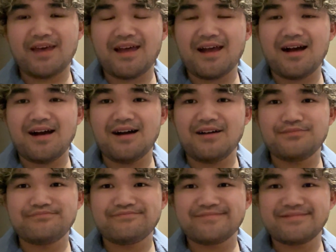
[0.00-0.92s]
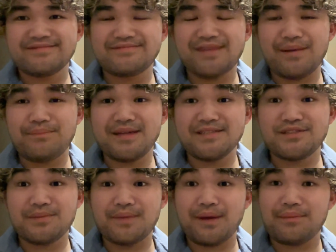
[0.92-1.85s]
that messed
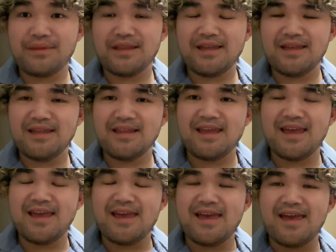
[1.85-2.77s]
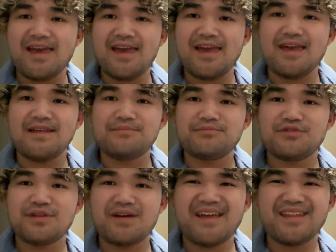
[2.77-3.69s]
up my plan. And, you
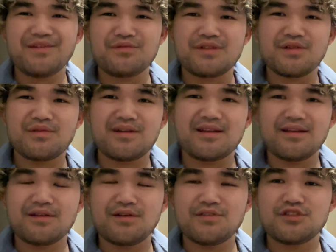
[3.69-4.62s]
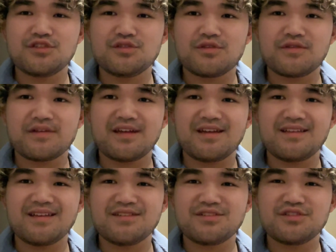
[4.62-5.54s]
know, I didn't really want to go to North
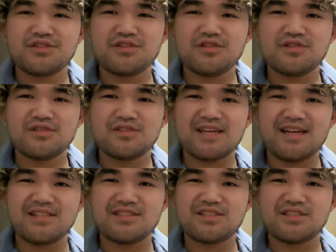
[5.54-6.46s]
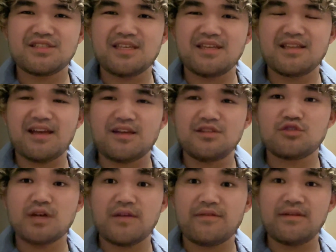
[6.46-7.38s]
Carolina shows. I just didn't like
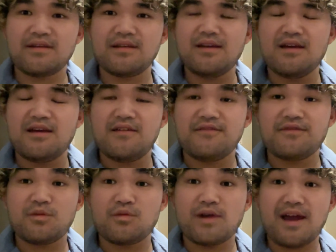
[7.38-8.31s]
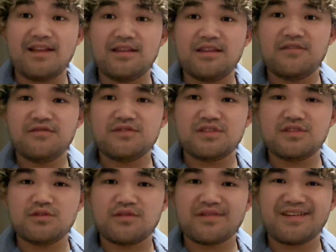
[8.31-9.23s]
driving from where I live to
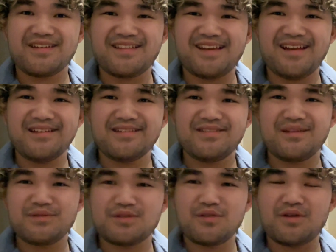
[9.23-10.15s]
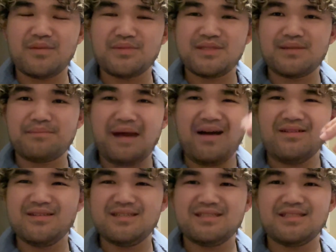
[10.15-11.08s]
North Carolina. You had to go up to the
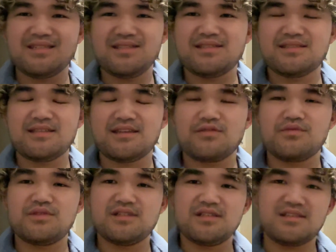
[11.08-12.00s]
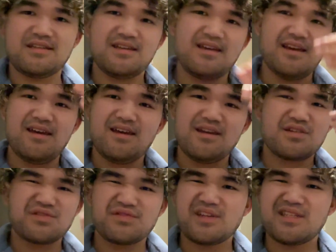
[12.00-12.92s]
mountains, and it's like really
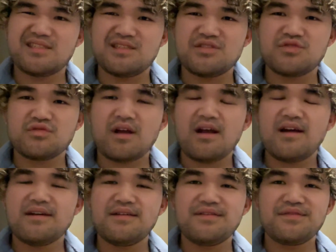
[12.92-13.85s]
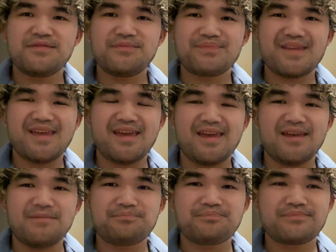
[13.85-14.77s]
crazy drive.
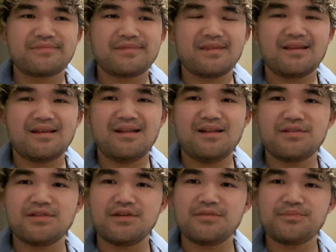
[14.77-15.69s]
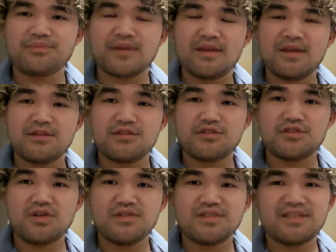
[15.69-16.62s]
And I don't know. The
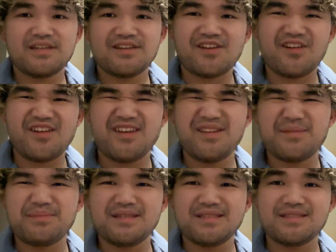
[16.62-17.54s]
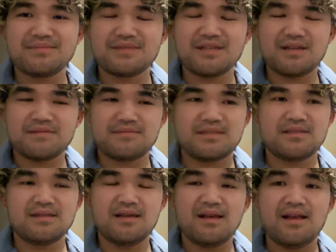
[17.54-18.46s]
shows there are hit and miss sometimes.
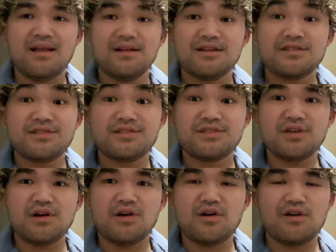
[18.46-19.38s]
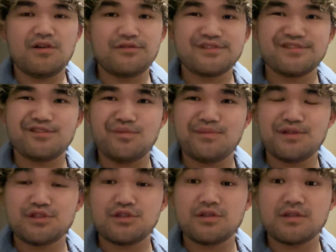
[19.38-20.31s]
So it was a little bit
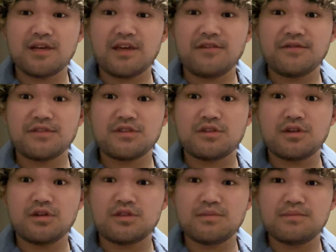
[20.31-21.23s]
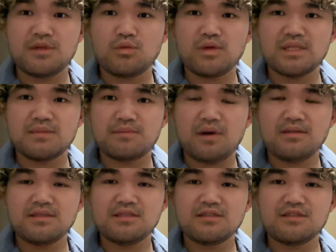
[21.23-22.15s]
too late to go to Midwest
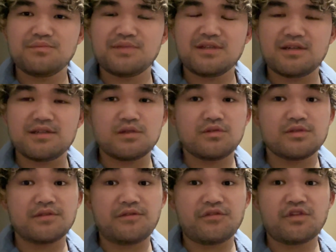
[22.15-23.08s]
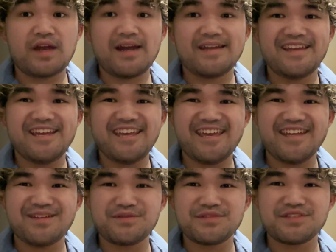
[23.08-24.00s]
Monster because it was a Friday and
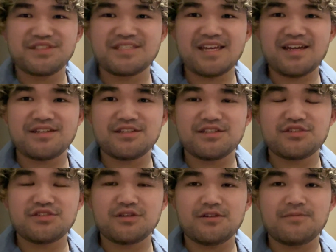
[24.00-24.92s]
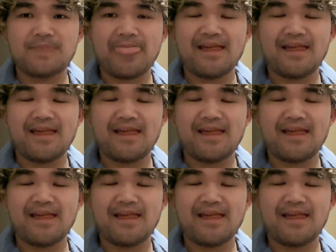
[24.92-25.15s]
it was a Saturday show.